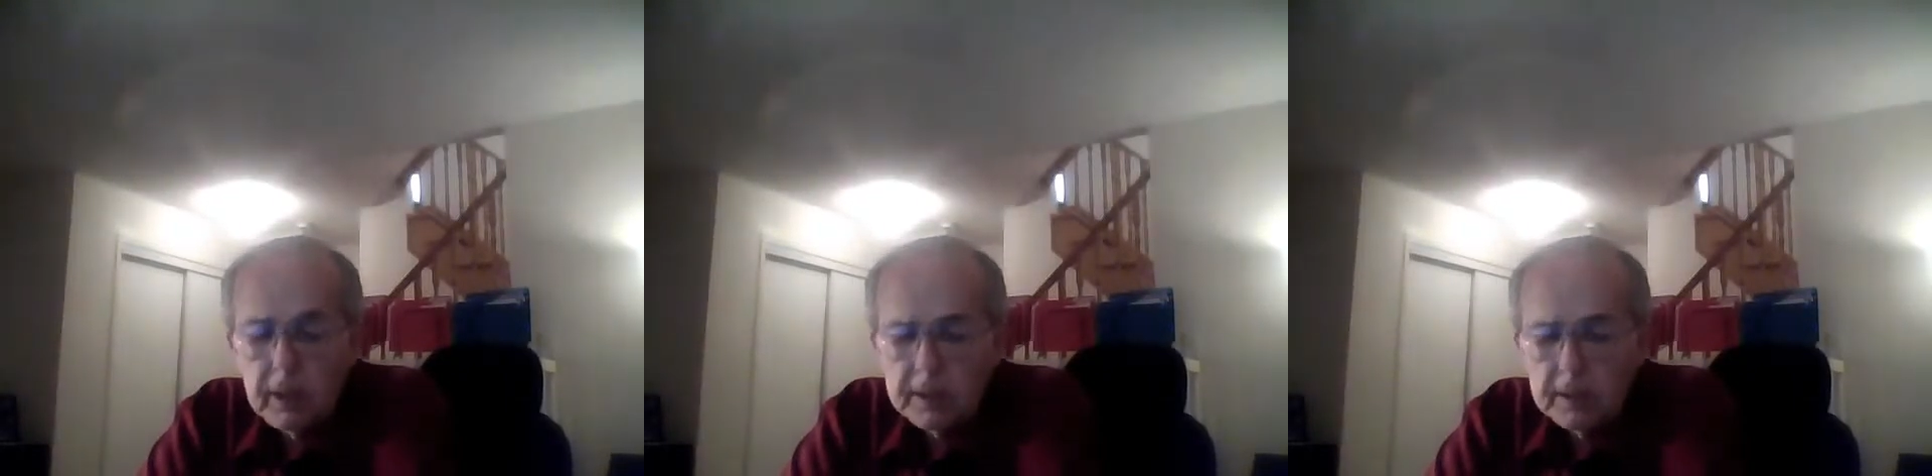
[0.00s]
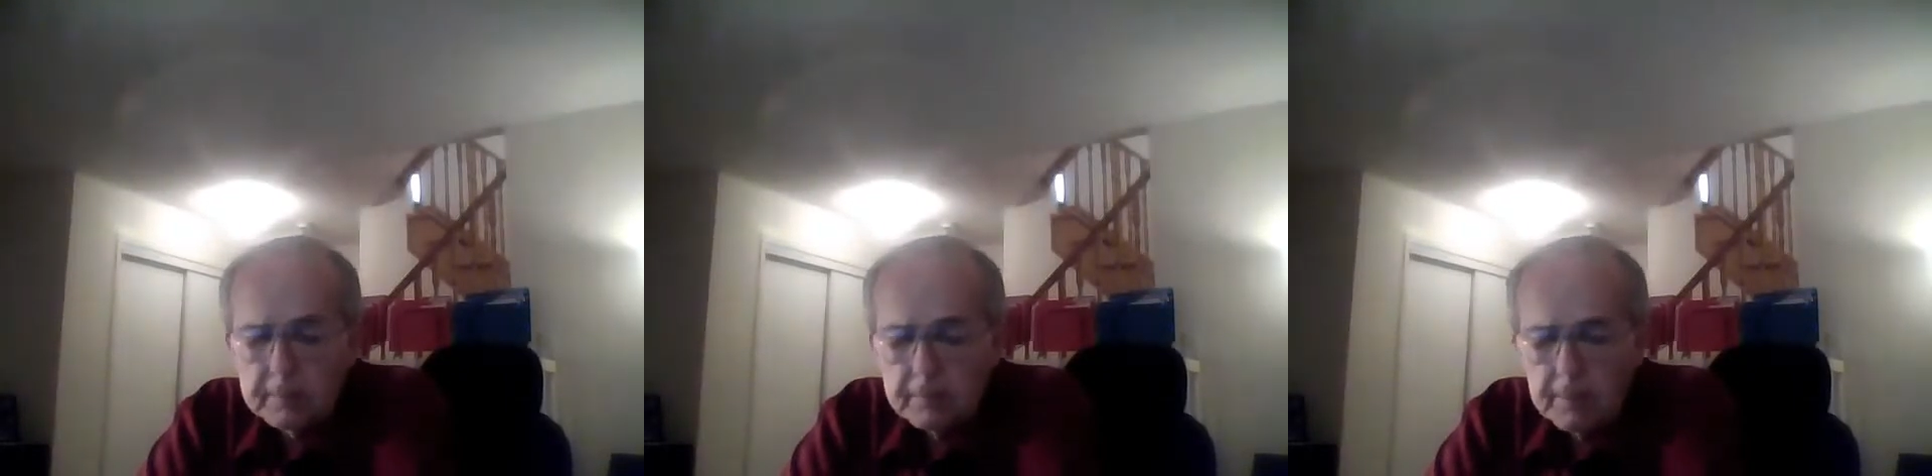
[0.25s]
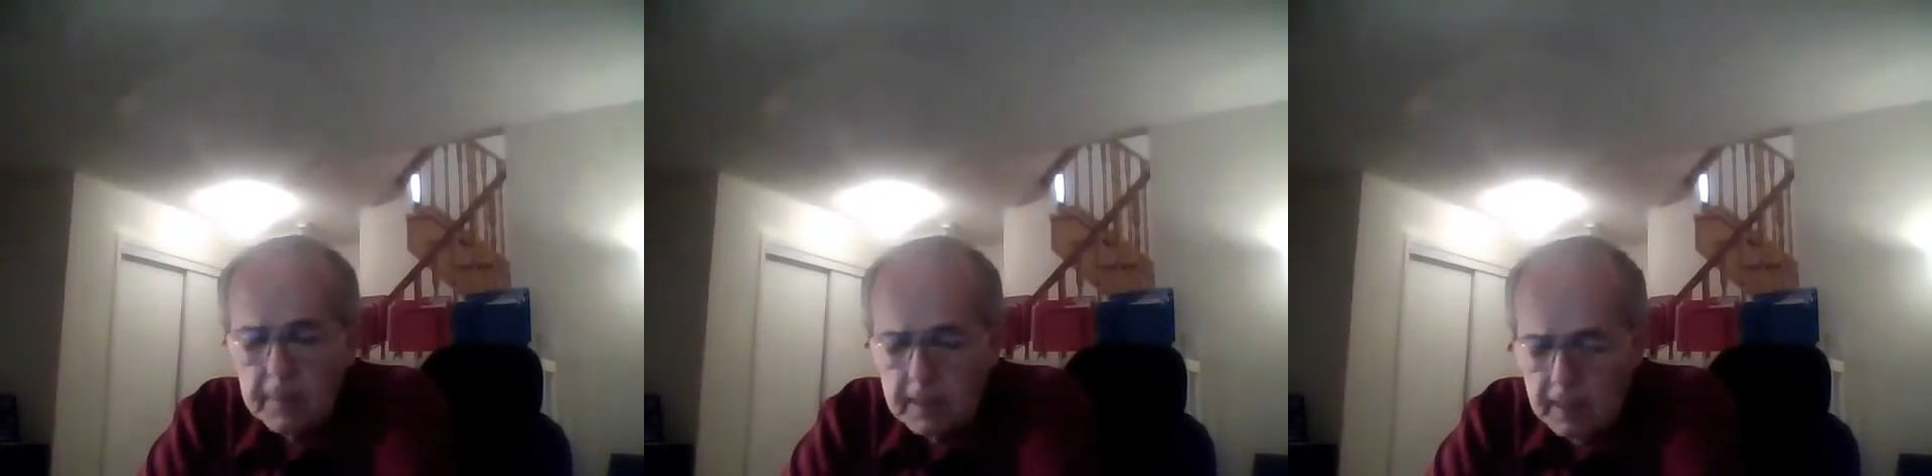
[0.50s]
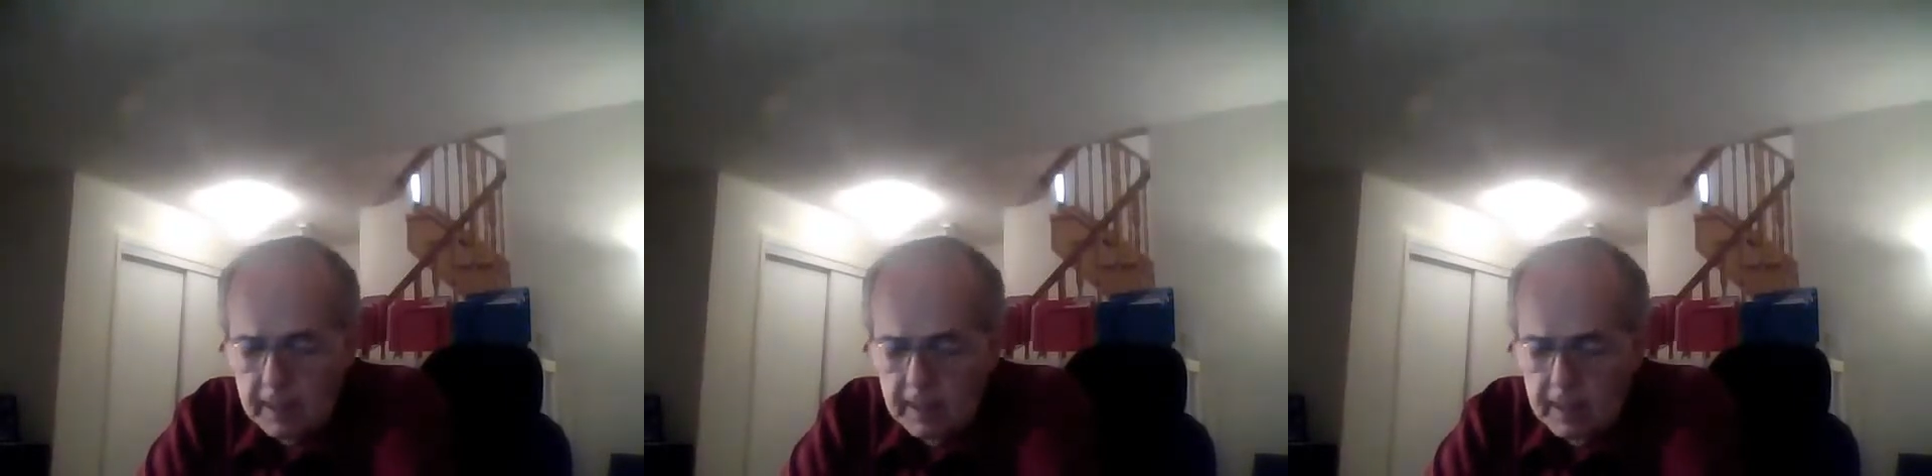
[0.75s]
I got it from, but I
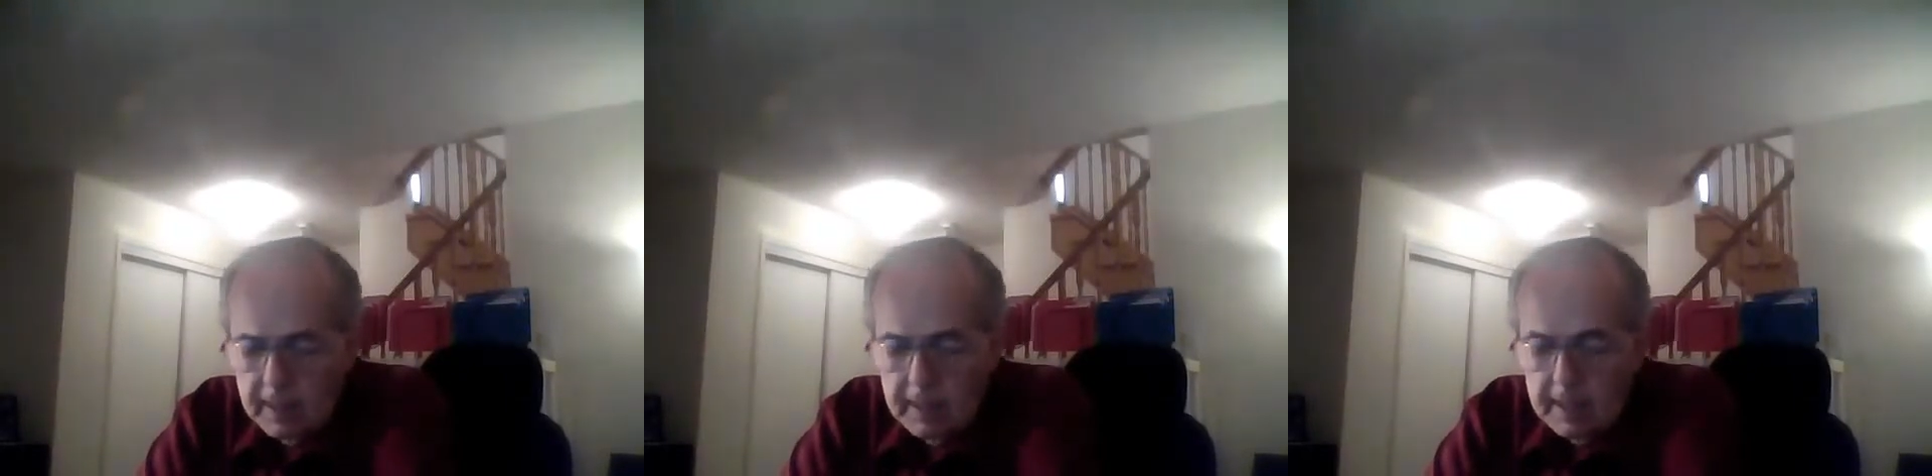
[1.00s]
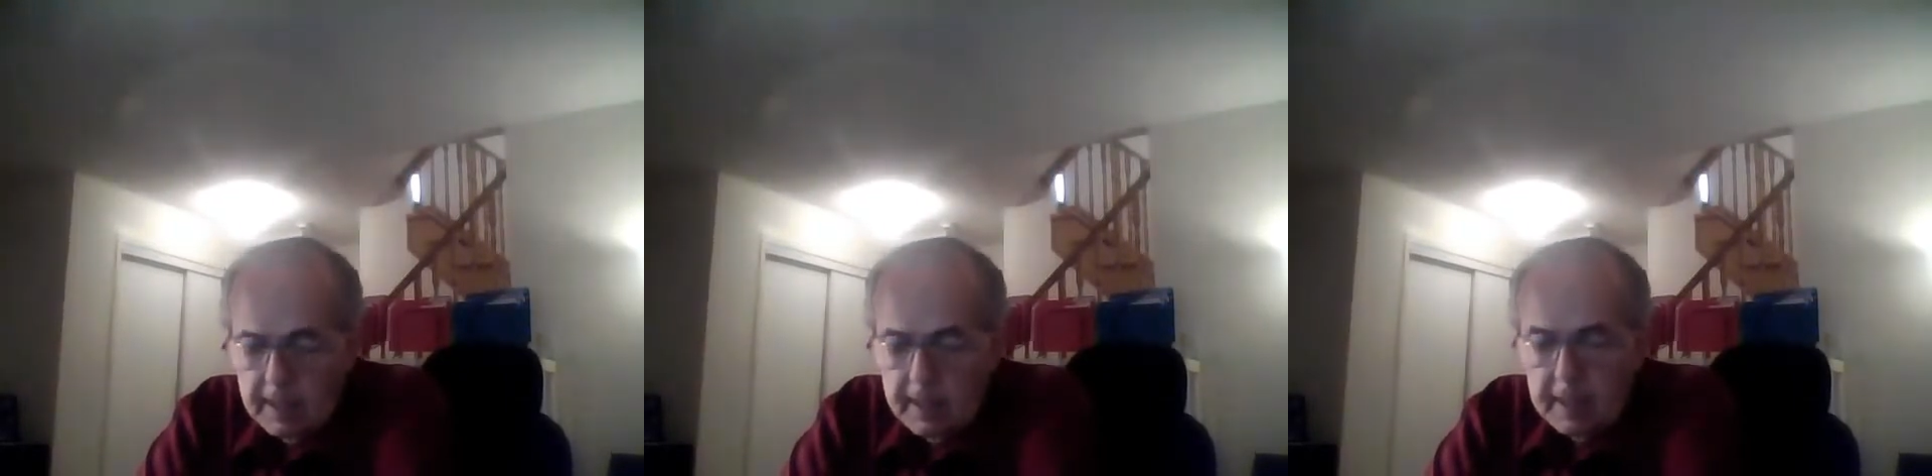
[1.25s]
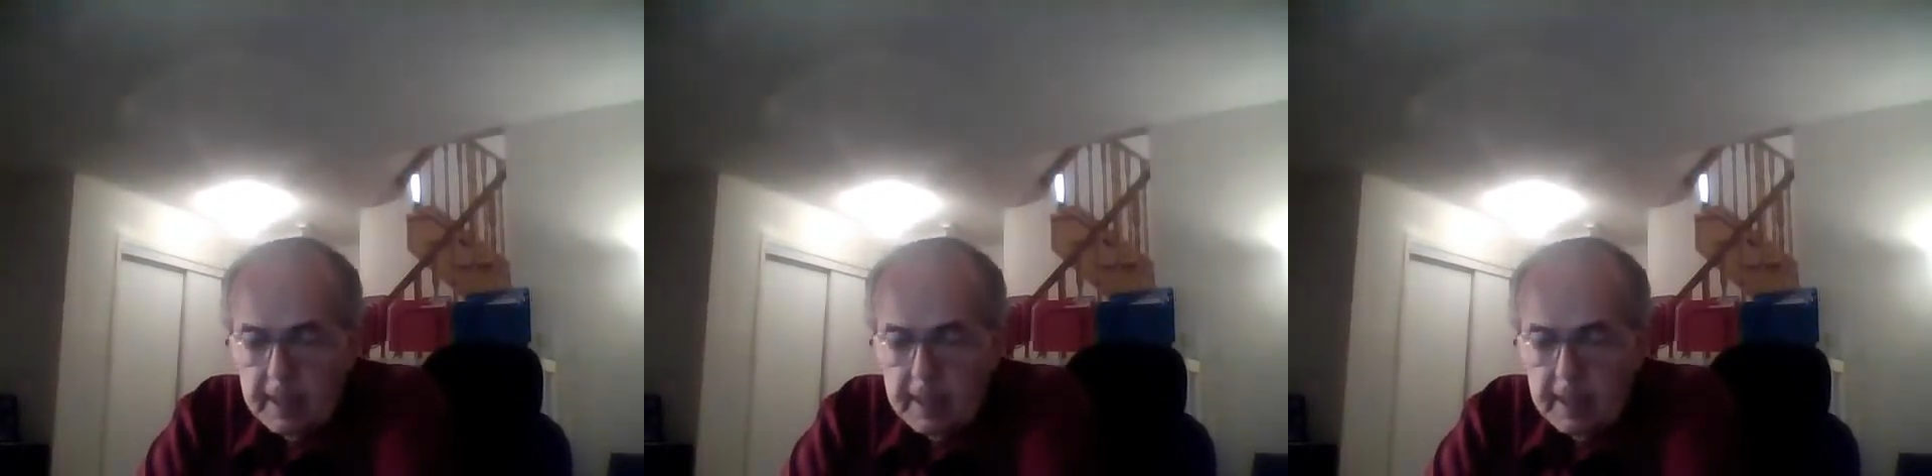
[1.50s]
ran across it.